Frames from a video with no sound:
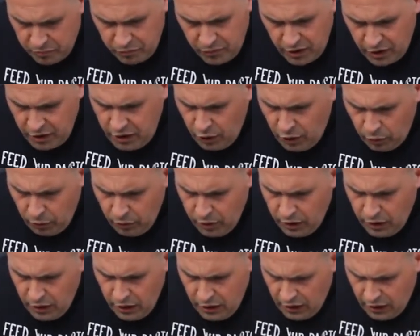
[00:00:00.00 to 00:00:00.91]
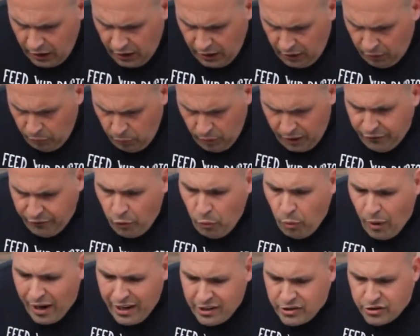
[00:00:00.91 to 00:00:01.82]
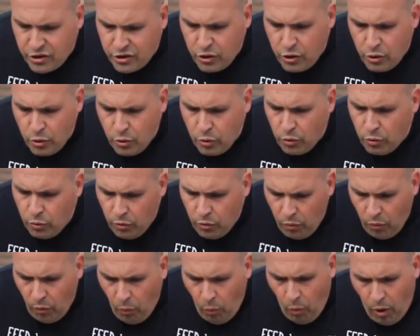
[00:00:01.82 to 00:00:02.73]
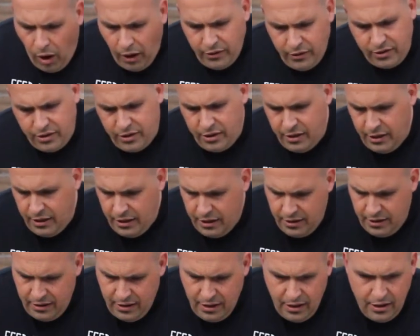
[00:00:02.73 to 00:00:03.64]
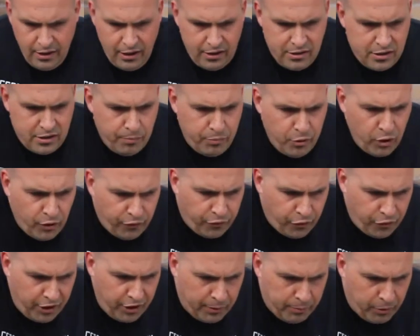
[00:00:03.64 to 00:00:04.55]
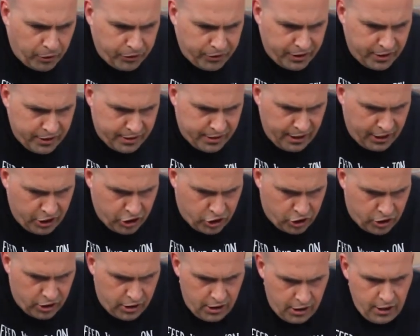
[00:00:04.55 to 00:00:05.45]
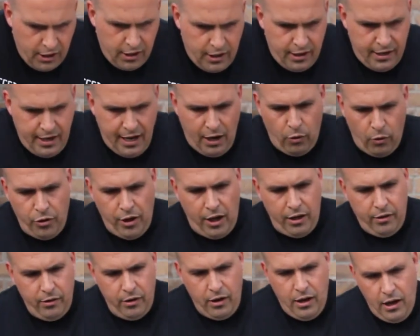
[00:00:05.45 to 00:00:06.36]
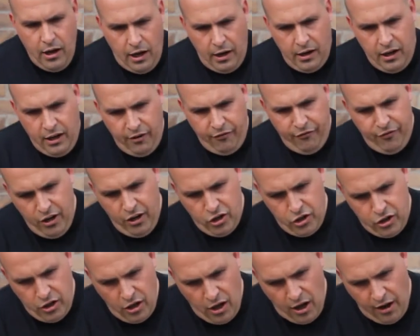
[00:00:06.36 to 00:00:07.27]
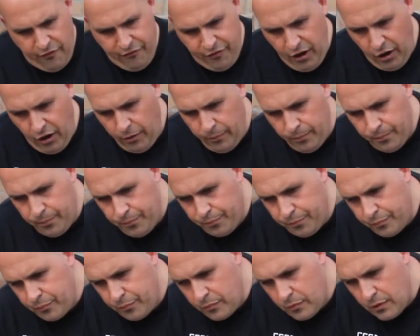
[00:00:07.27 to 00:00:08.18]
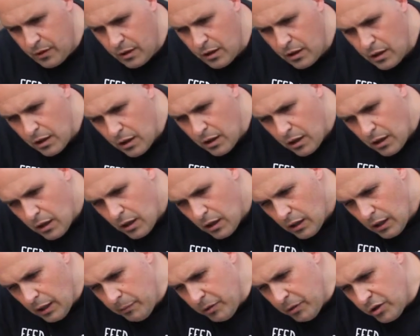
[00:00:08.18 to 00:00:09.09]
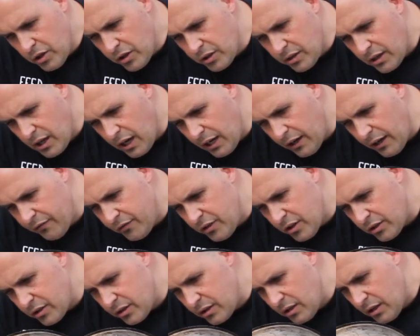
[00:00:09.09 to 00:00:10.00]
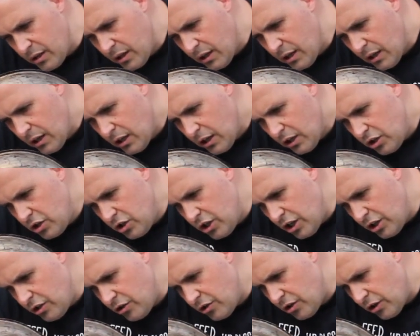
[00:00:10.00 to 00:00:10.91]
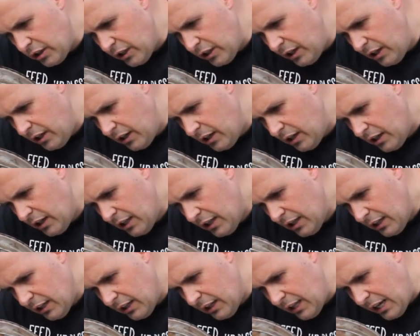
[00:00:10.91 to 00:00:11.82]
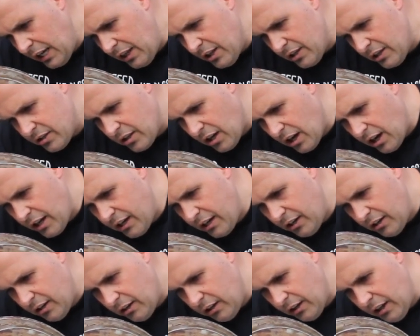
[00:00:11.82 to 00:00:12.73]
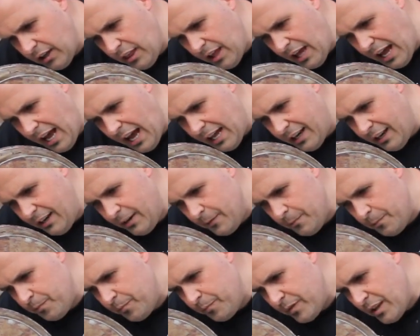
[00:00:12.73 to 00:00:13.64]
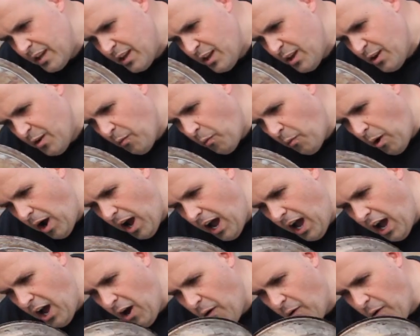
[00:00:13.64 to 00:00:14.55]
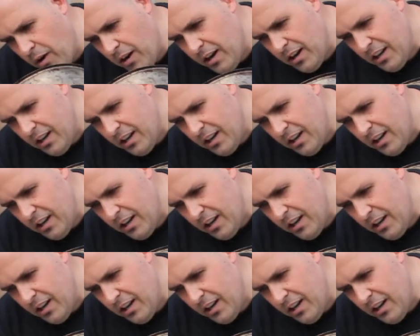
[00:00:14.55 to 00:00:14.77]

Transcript: you know, whatever rice you want. This is the beautiful thing about this dish. Now, hold on. I'm going to finish it off here. Let me just kind of just gingerly lay this on here. Look at that. Wow.